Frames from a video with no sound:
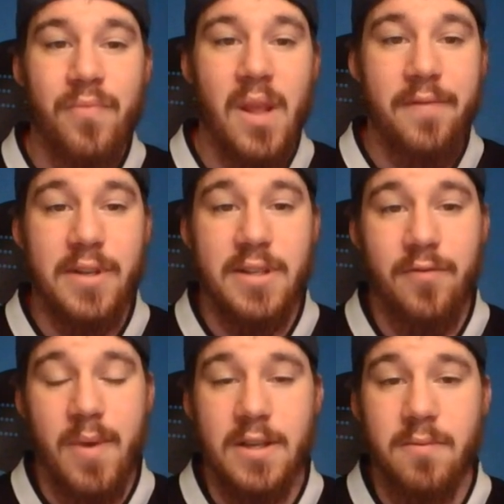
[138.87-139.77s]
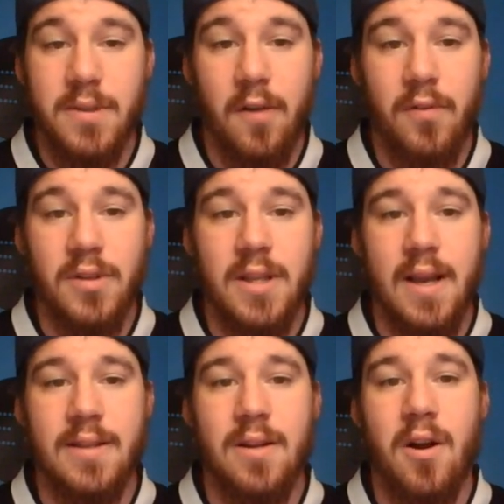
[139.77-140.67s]
If this information was helpful to you
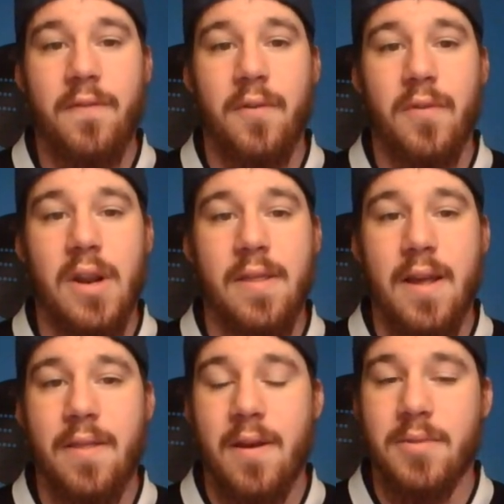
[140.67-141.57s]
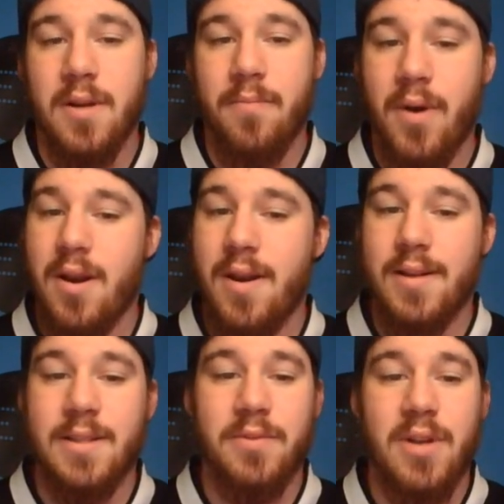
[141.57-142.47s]
guys at all, feel free to hit that thumbs up button and
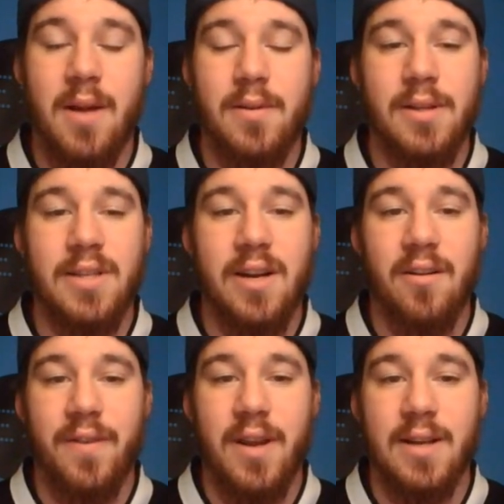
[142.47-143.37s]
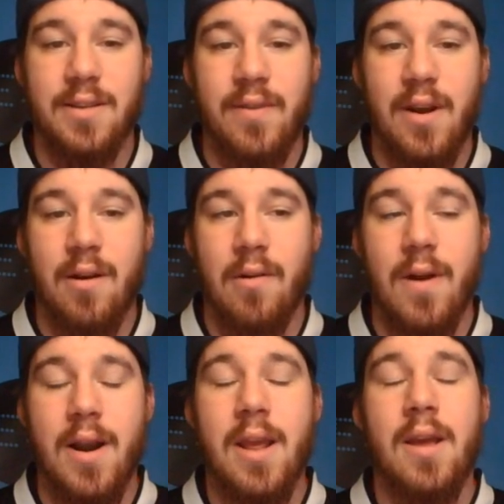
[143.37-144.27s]
subscribe to the channel if you guys have not
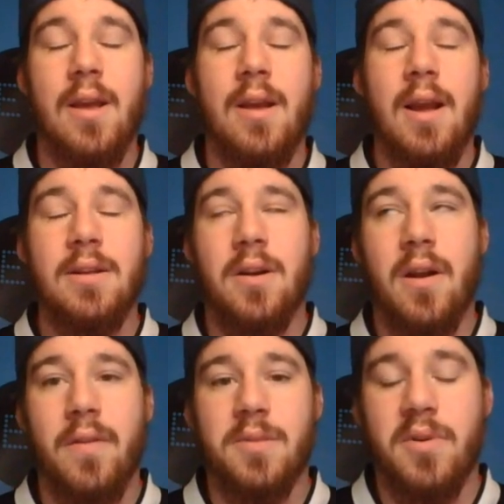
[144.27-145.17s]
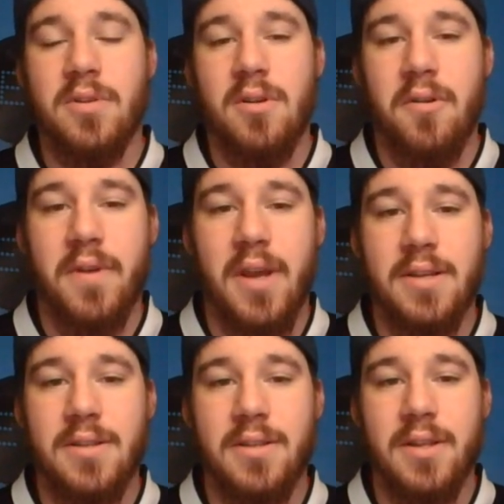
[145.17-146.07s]
already. And turn on those post
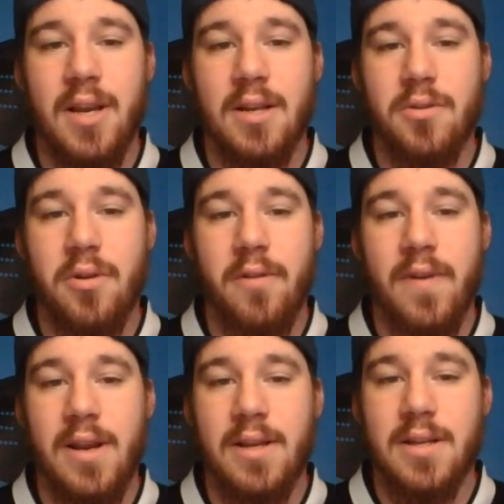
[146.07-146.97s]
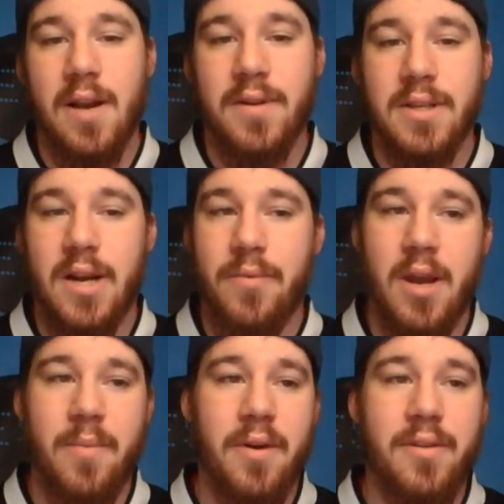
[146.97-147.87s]
notifications so you guys are notified each and every time we
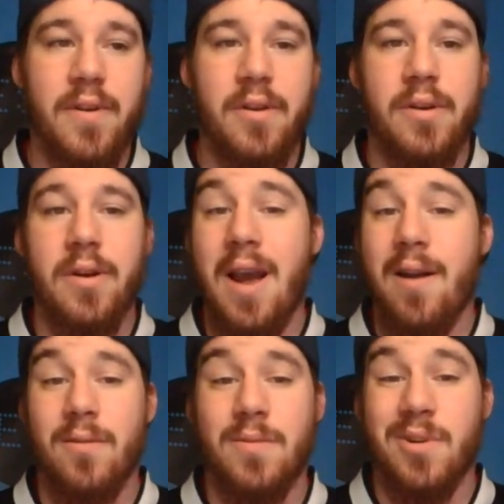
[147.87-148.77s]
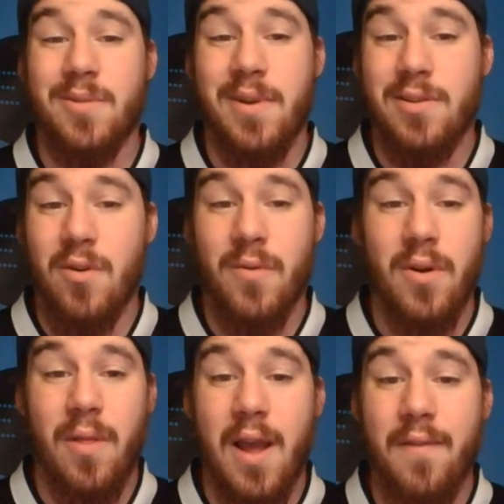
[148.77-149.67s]
come out the video here at Earle Sports Bets or we
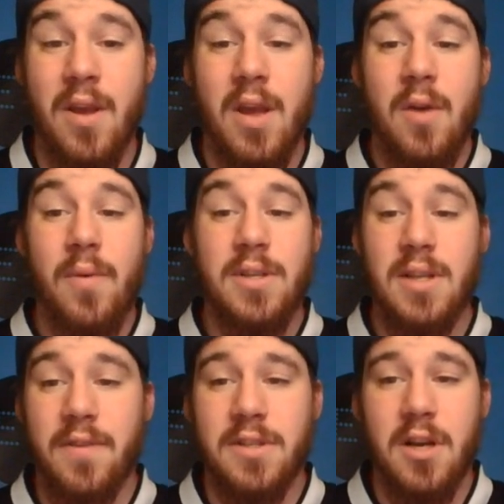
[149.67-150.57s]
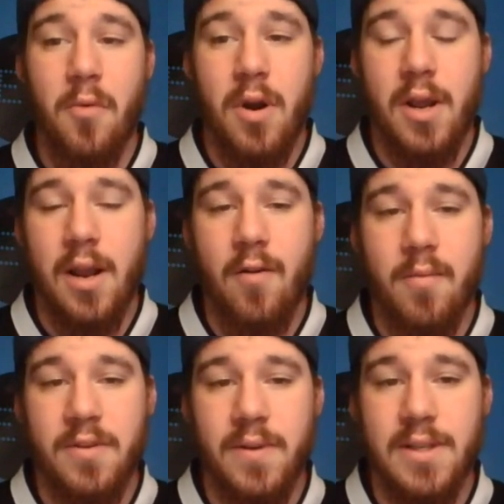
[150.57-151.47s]
go live, which is every single morning anywhere
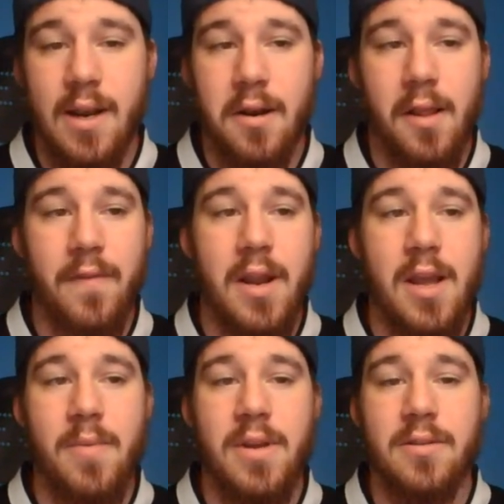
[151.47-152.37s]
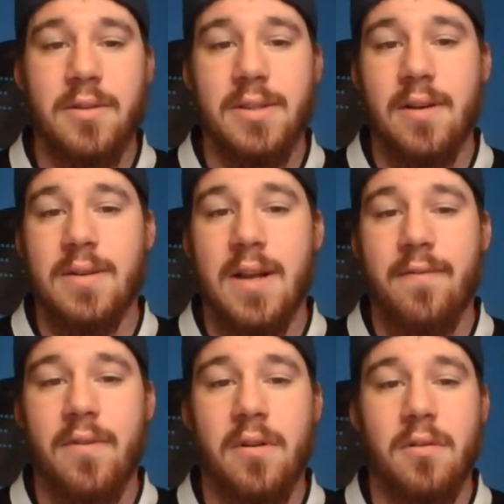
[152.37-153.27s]
between 10 and 11 a.m. Eastern Standard Time
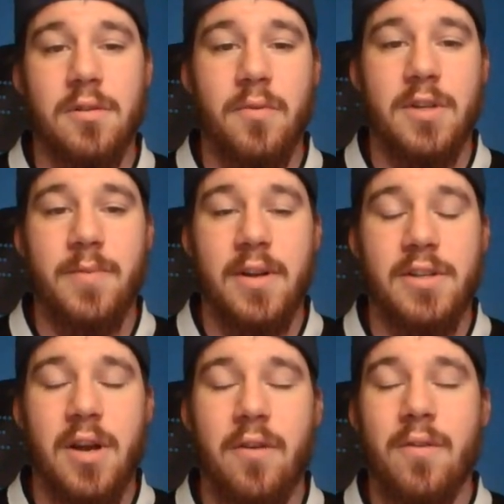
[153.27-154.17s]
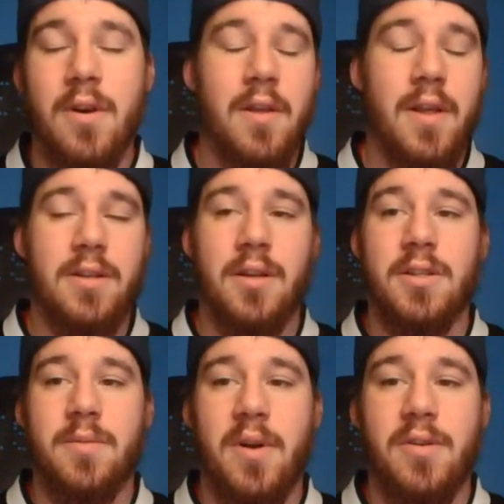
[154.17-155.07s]
for the Earle Sports Bets show. That's going to
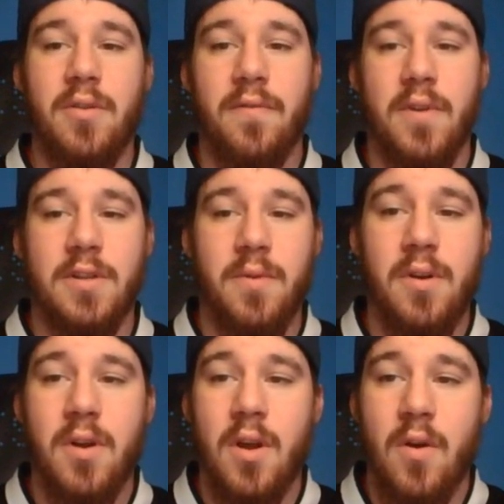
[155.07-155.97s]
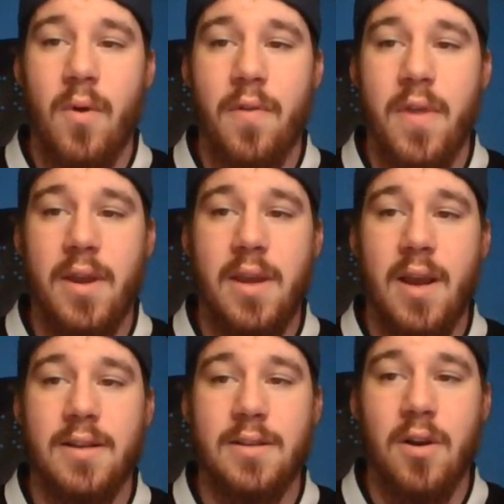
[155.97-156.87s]
just about do it for this one. I want to thank you
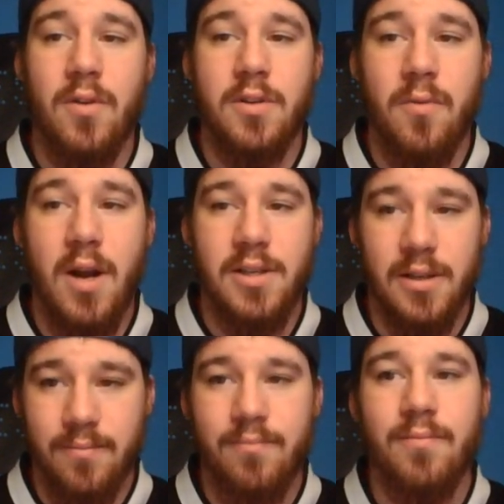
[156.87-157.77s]
guys as always for watching.